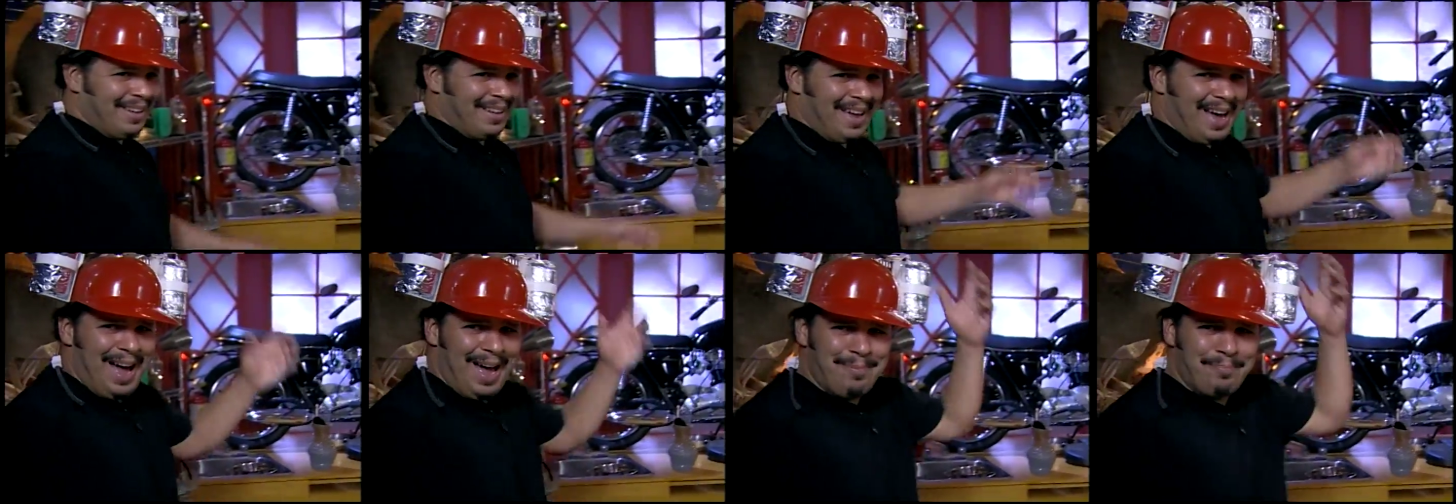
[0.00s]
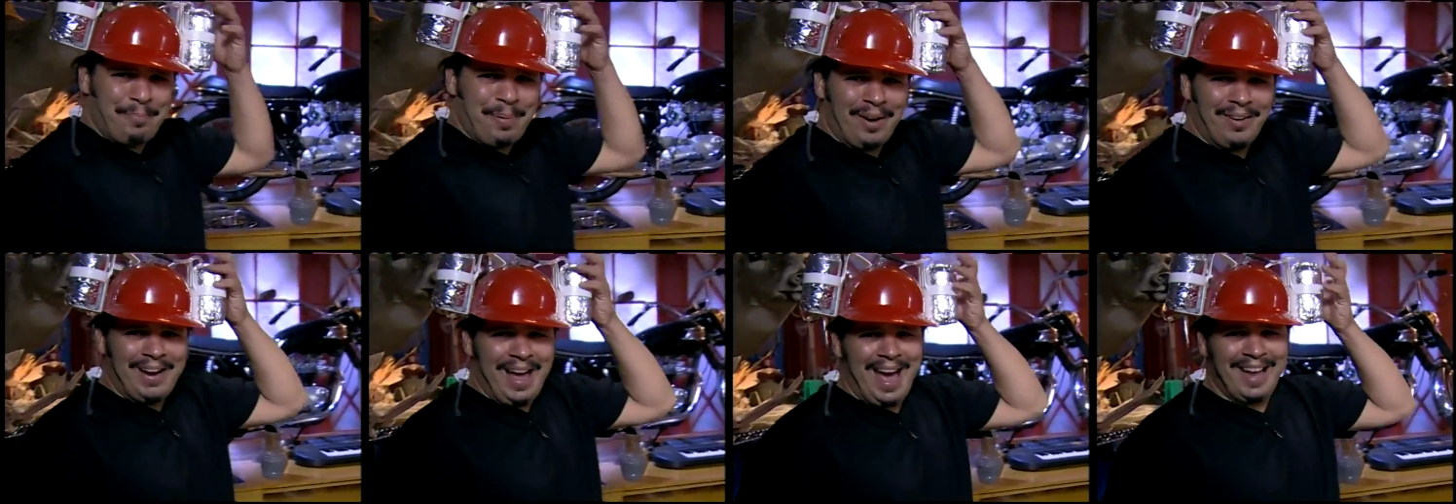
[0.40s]
I'm
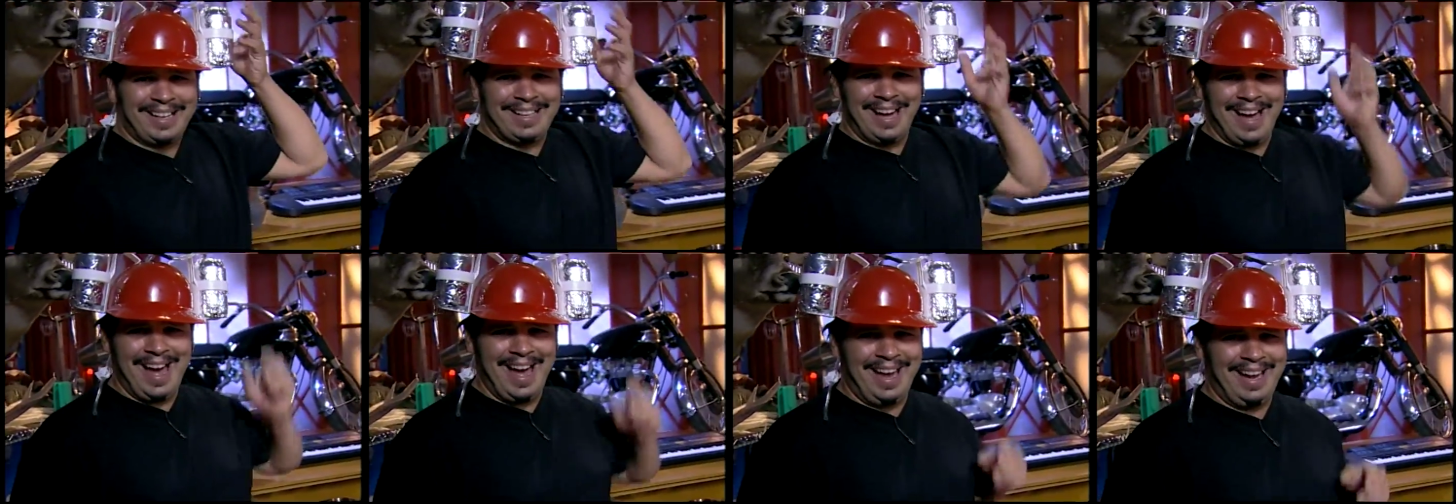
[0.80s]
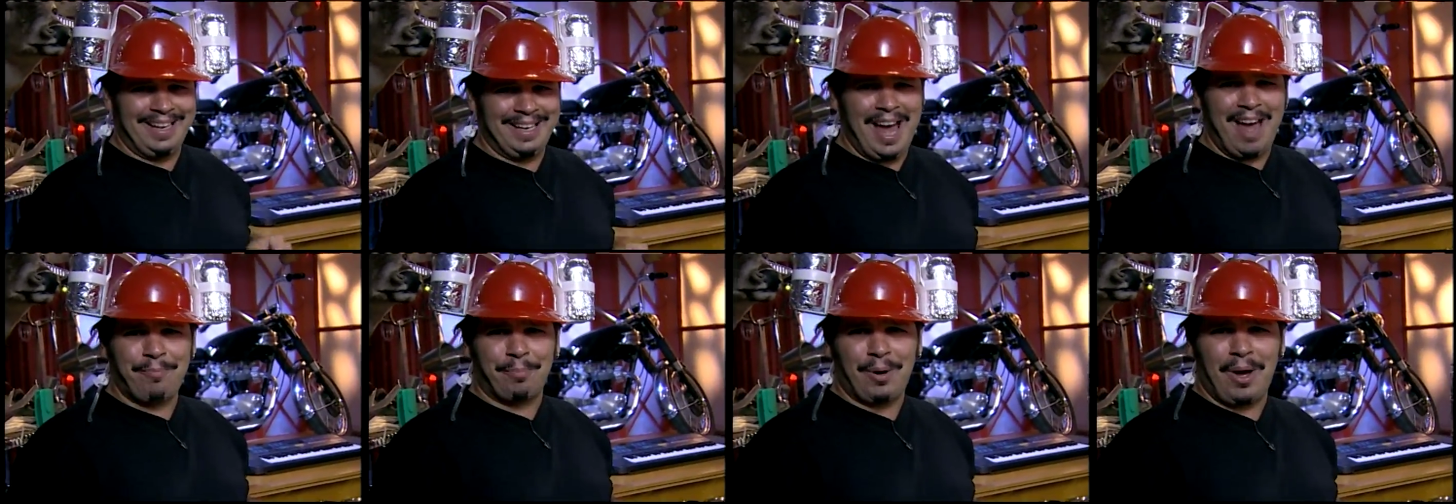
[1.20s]
Beer Hat Guy, and
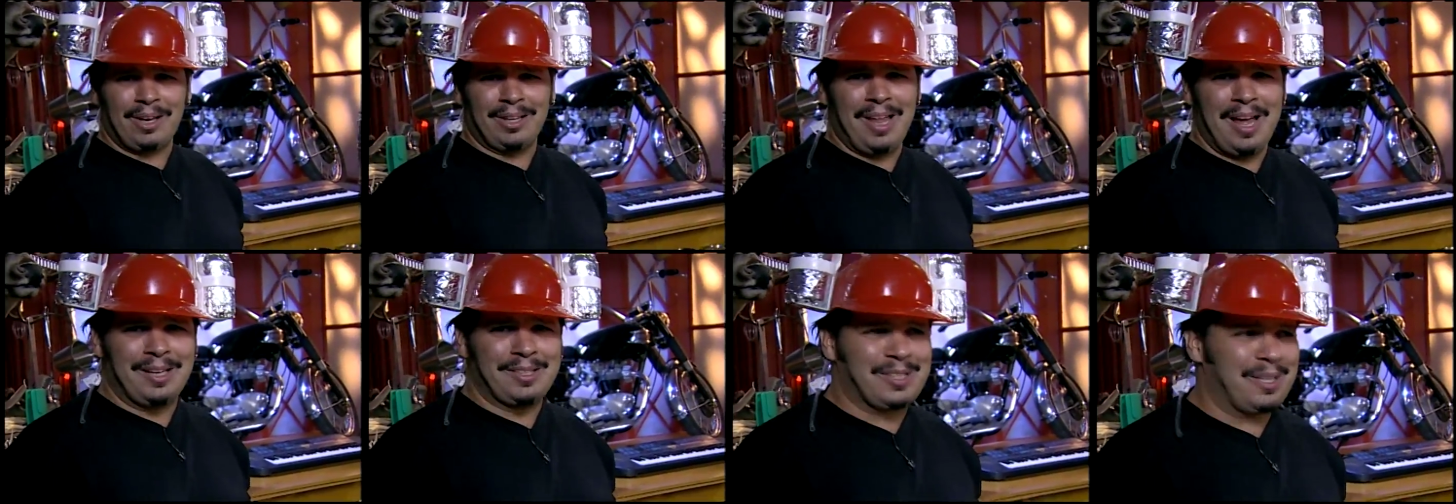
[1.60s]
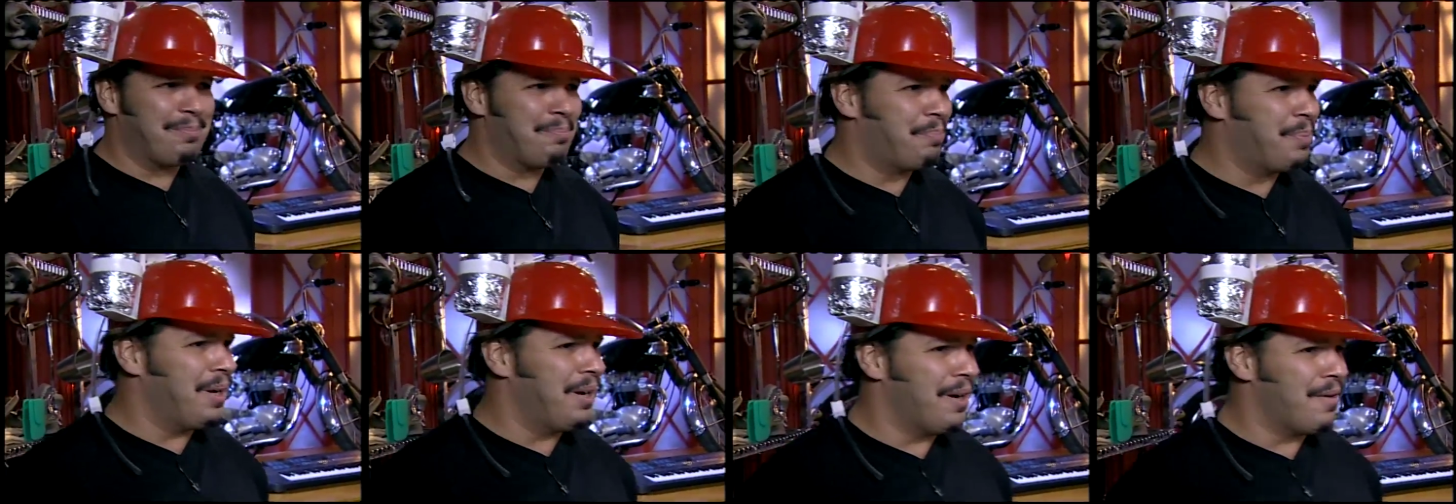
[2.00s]
I brought along some
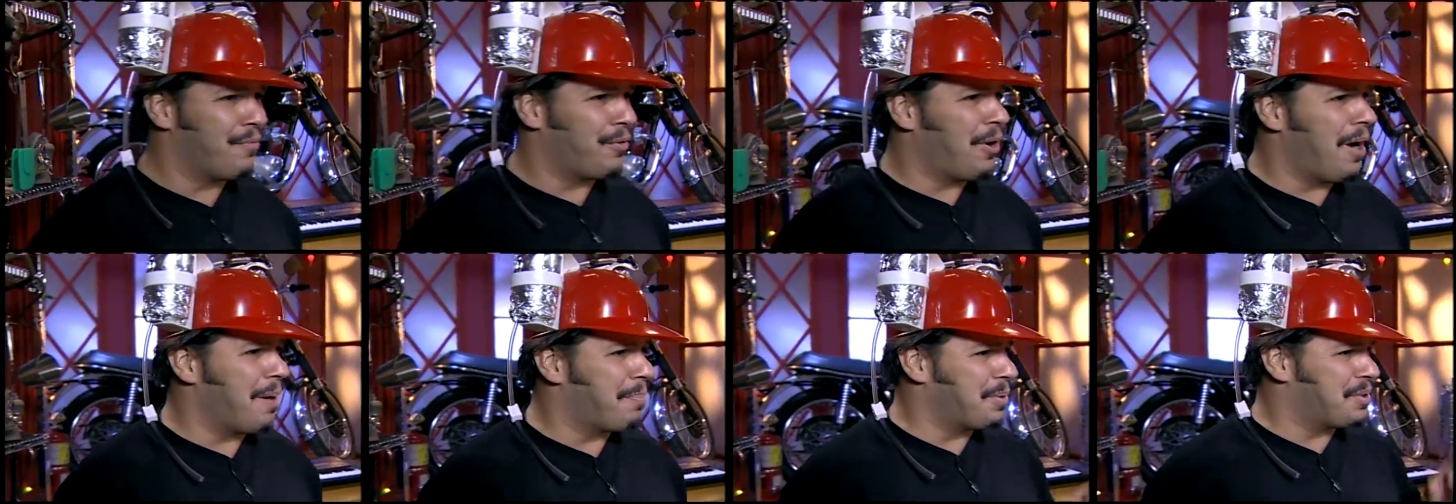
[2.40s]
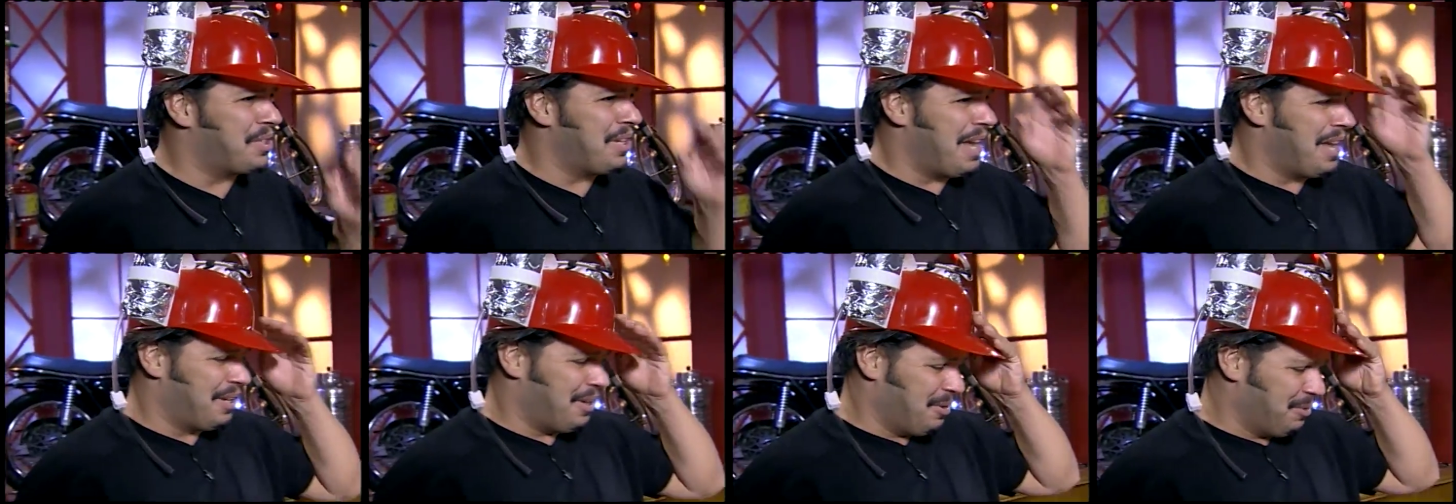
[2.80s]
beer for our
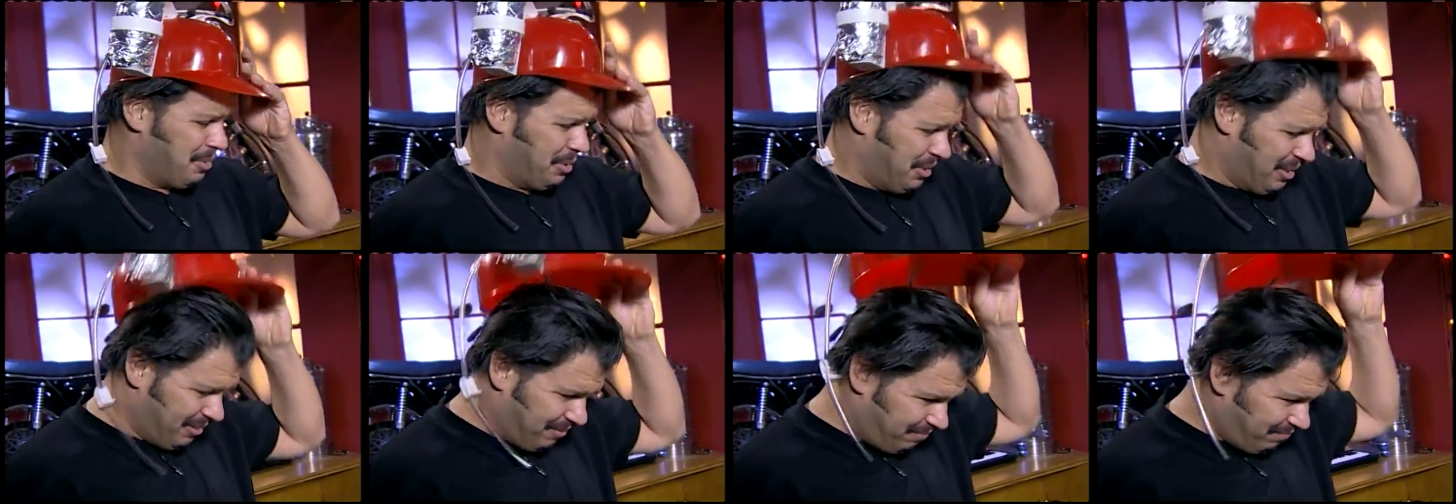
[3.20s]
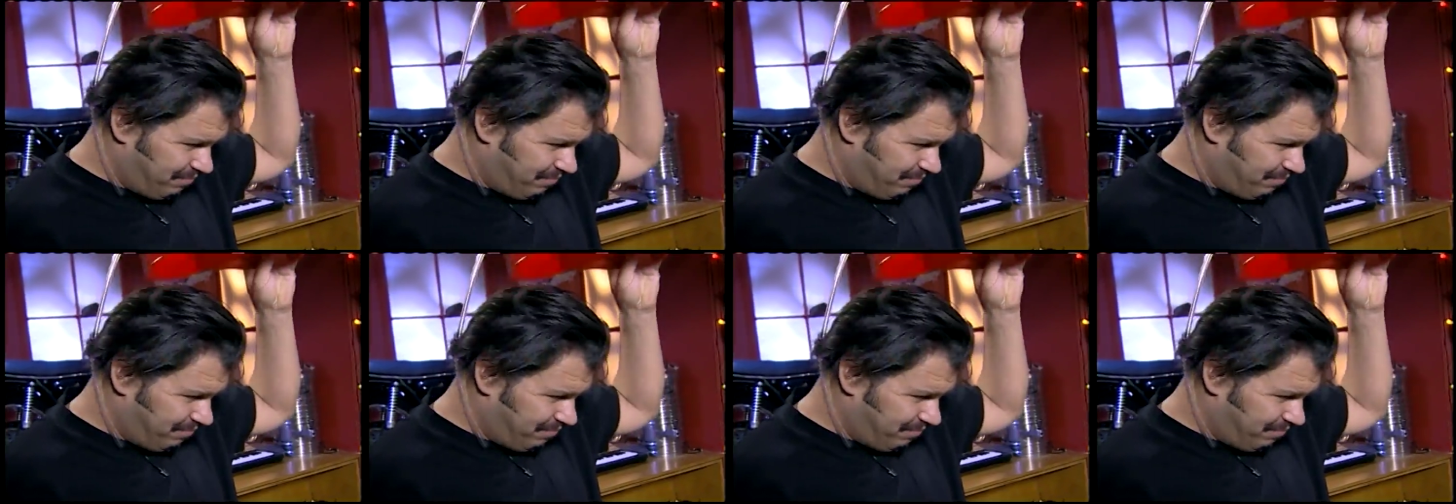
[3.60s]
potatoes.